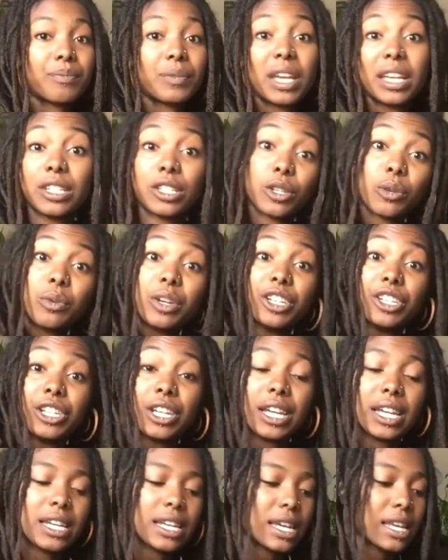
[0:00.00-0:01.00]

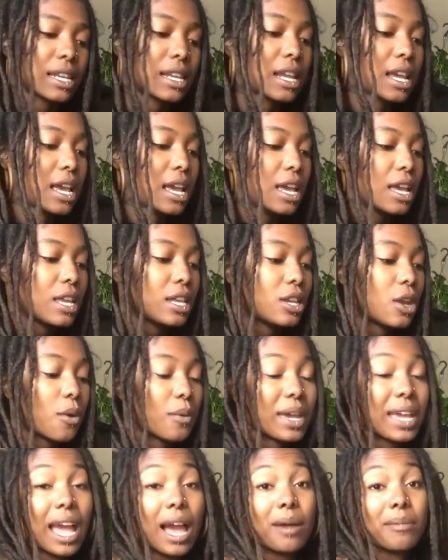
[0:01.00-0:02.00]
intuition and
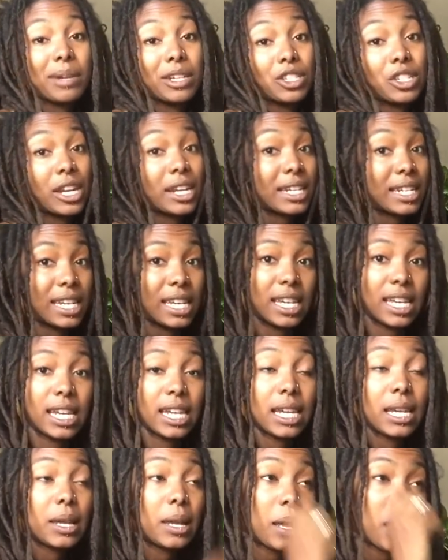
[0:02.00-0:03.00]
knowing how much I
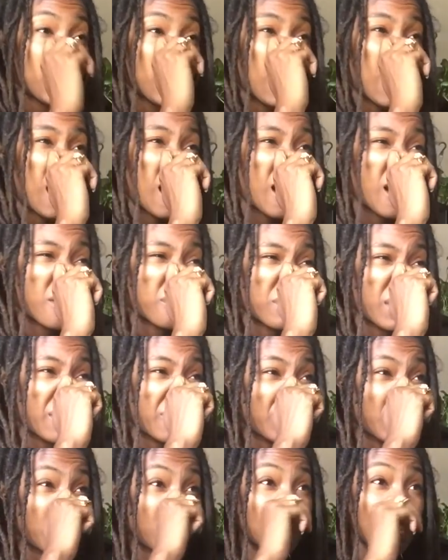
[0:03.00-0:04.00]
need.
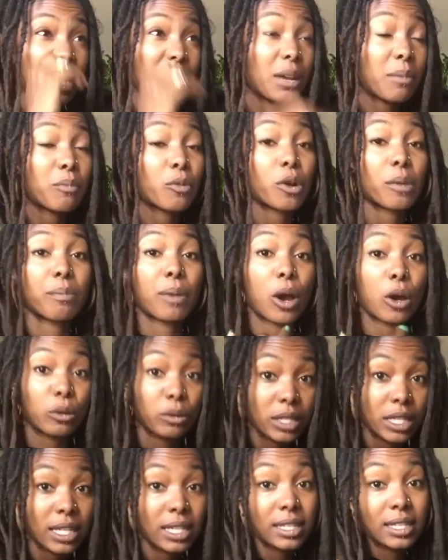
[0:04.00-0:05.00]
If you need a more
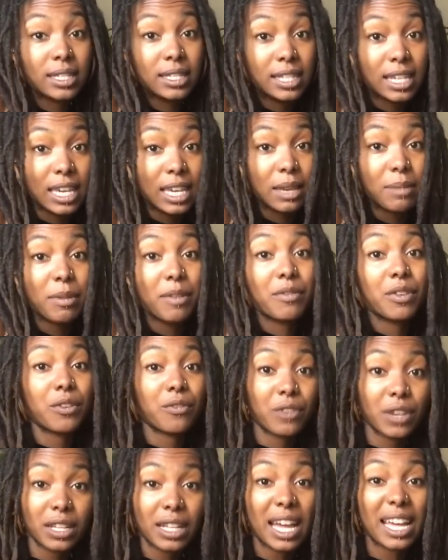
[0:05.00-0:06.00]
potent steam, if you
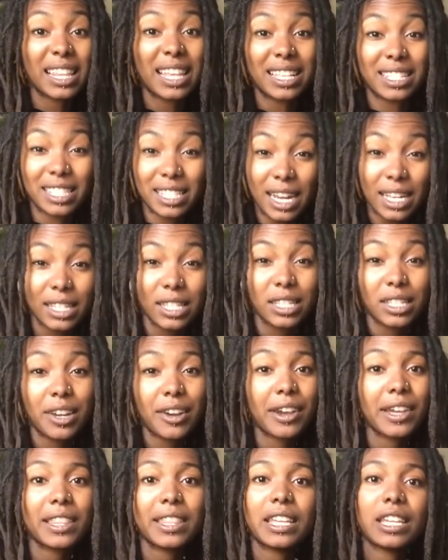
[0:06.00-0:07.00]
feel like that's
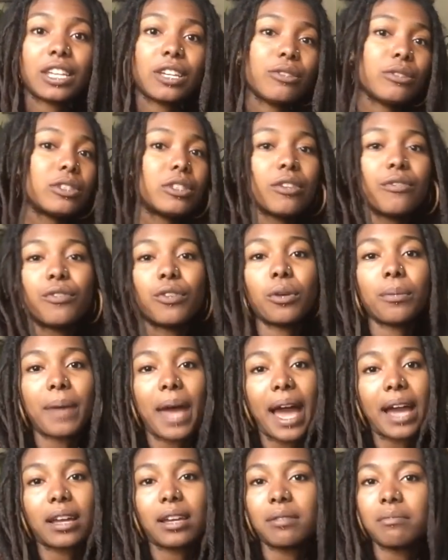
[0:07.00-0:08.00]
necessary, then use the full
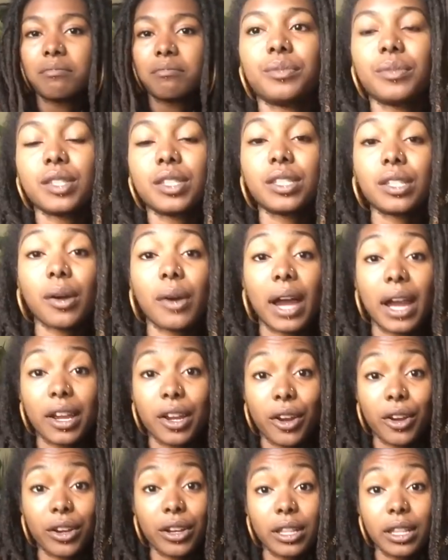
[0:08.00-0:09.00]
bag. So I
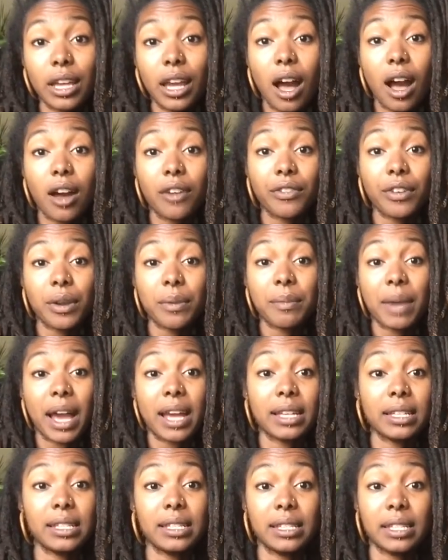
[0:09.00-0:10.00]
currently offer
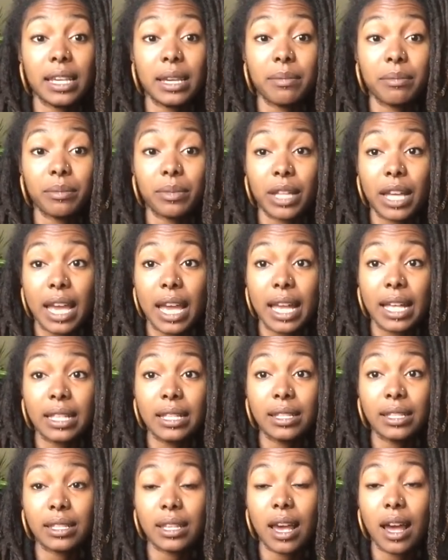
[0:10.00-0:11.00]
my steam
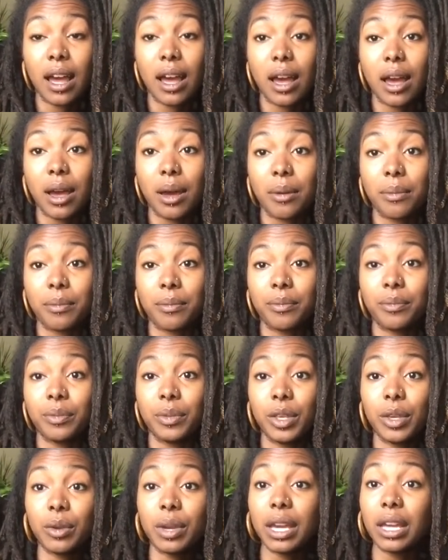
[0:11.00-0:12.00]
blends.
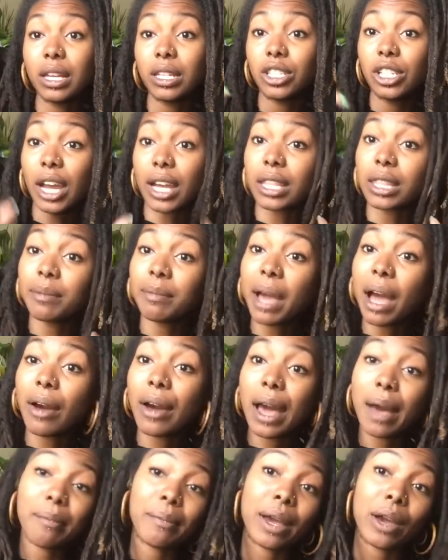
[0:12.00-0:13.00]
You can check them
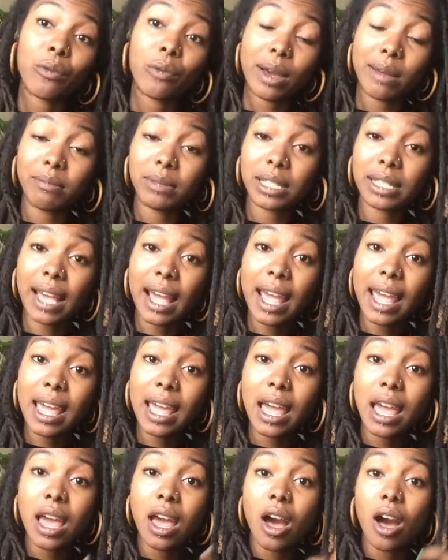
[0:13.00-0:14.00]
out at my
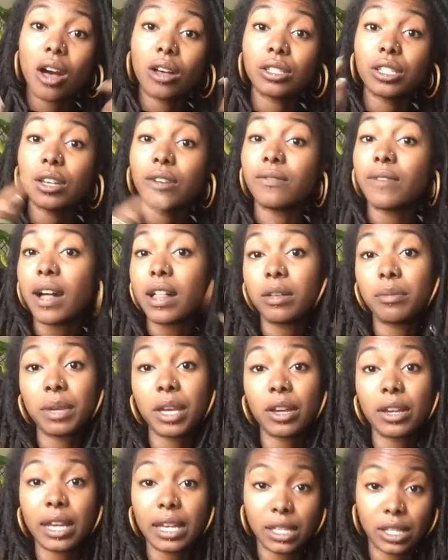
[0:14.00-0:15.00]
website. Also follow me
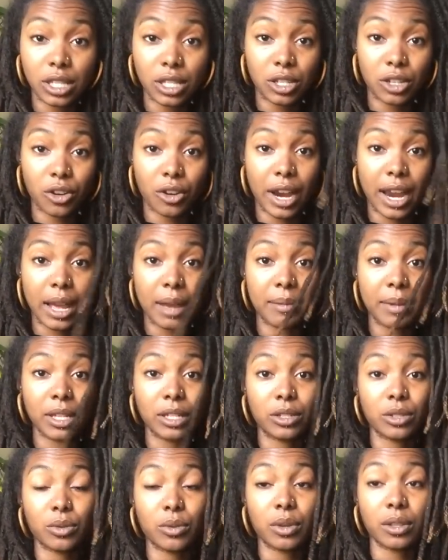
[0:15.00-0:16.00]
on Instagram. I
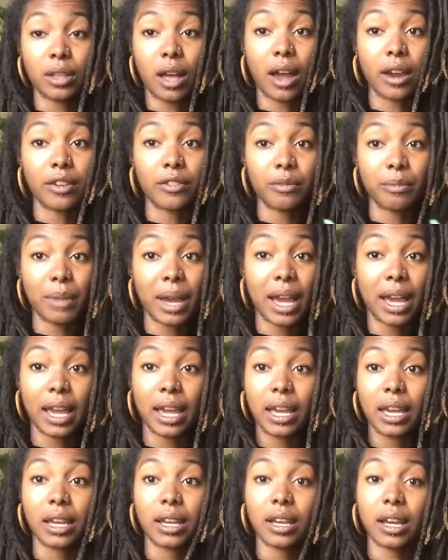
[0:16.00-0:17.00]
do a lot of
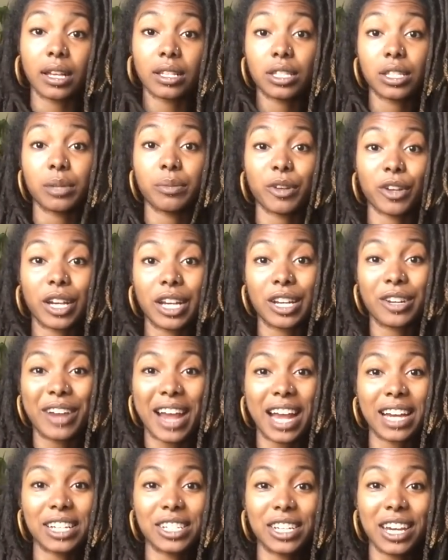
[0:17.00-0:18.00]
my customer
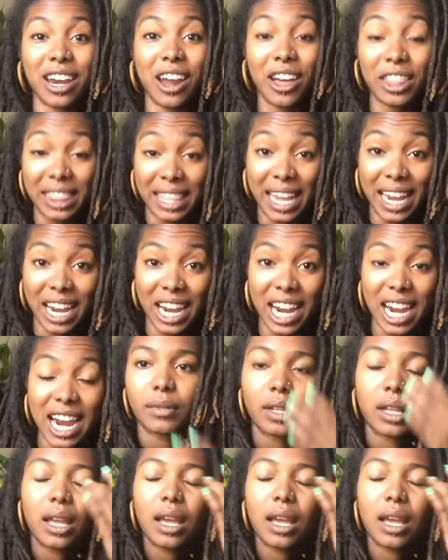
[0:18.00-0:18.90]
interaction on there.